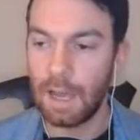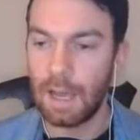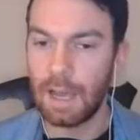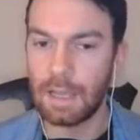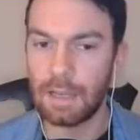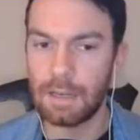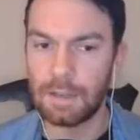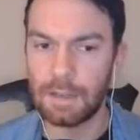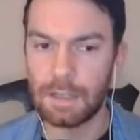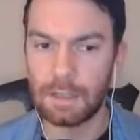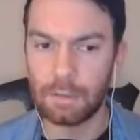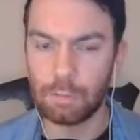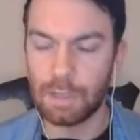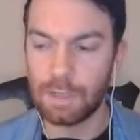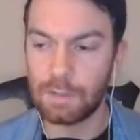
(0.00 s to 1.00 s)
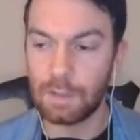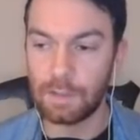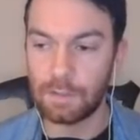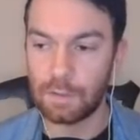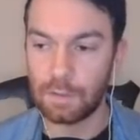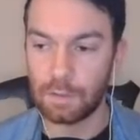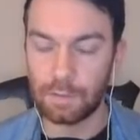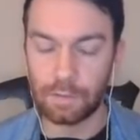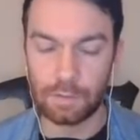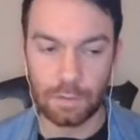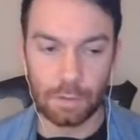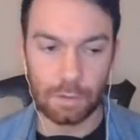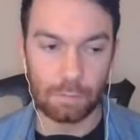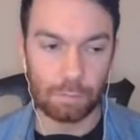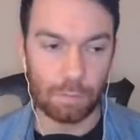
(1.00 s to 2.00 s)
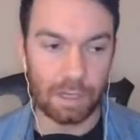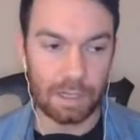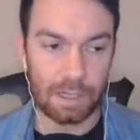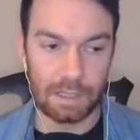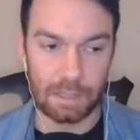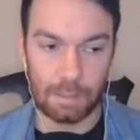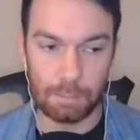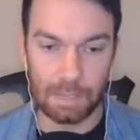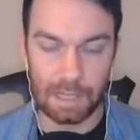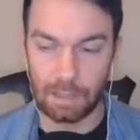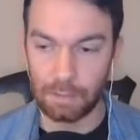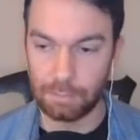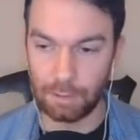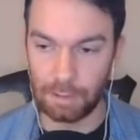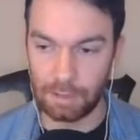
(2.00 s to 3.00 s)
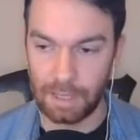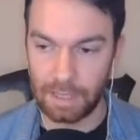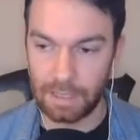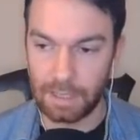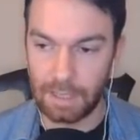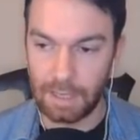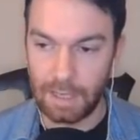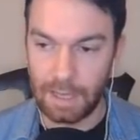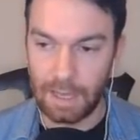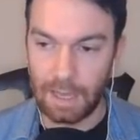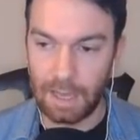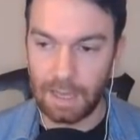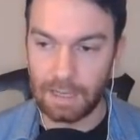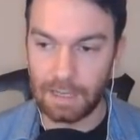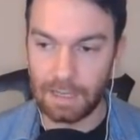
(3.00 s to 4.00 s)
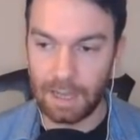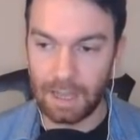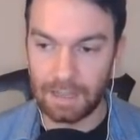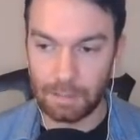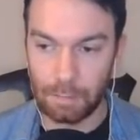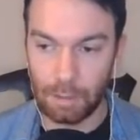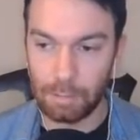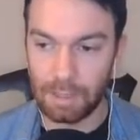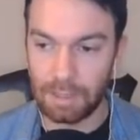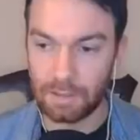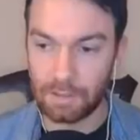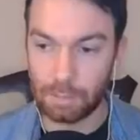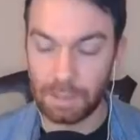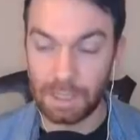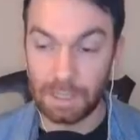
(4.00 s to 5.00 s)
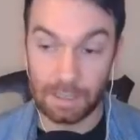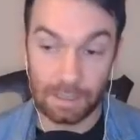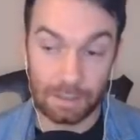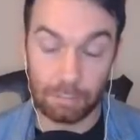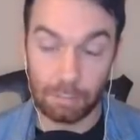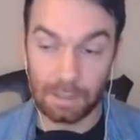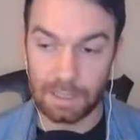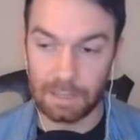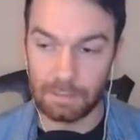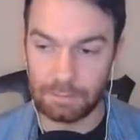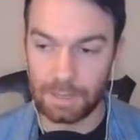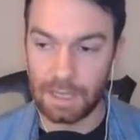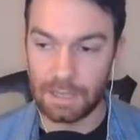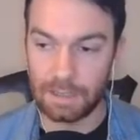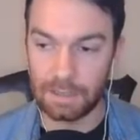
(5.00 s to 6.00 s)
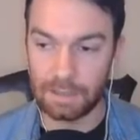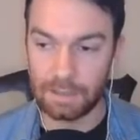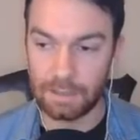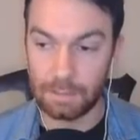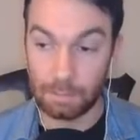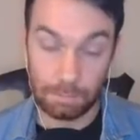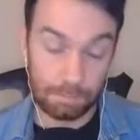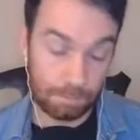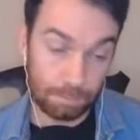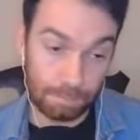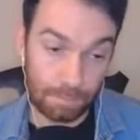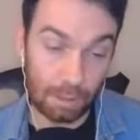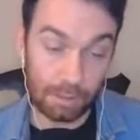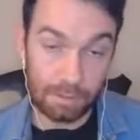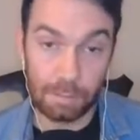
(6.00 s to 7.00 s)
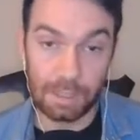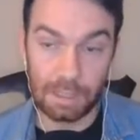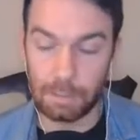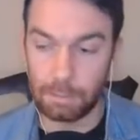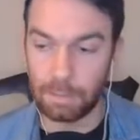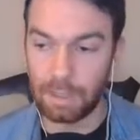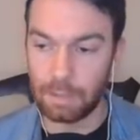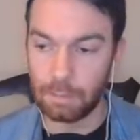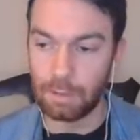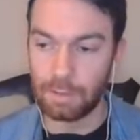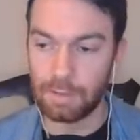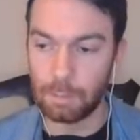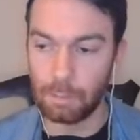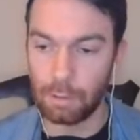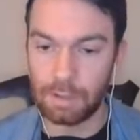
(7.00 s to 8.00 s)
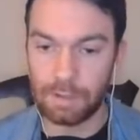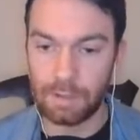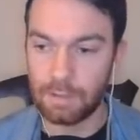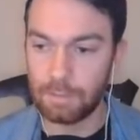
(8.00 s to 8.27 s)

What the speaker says: And Greece is just stuck right in the middle of all that. And at the moment, it's being literally invaded, ultimately, by the Muslim world.